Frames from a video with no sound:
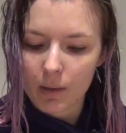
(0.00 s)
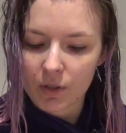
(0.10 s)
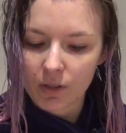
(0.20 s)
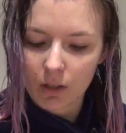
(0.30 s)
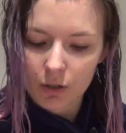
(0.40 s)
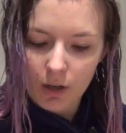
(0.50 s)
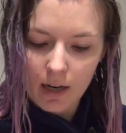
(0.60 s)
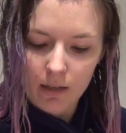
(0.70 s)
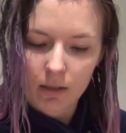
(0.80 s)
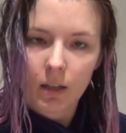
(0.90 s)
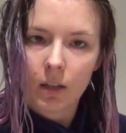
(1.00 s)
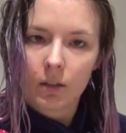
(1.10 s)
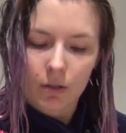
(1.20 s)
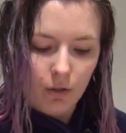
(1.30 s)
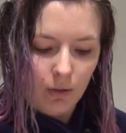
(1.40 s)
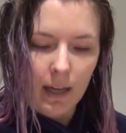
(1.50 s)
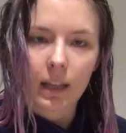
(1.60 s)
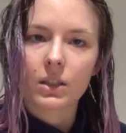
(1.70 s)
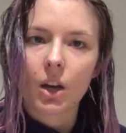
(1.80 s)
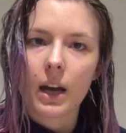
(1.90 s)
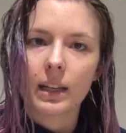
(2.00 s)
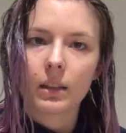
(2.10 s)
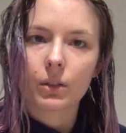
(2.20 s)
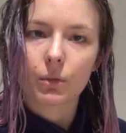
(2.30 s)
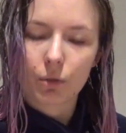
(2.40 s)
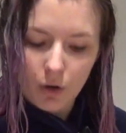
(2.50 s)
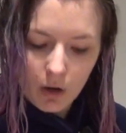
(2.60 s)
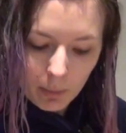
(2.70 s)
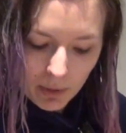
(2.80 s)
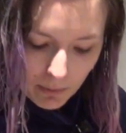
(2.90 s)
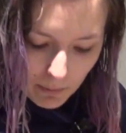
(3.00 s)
I'm just going to try and do like a tiny little drop,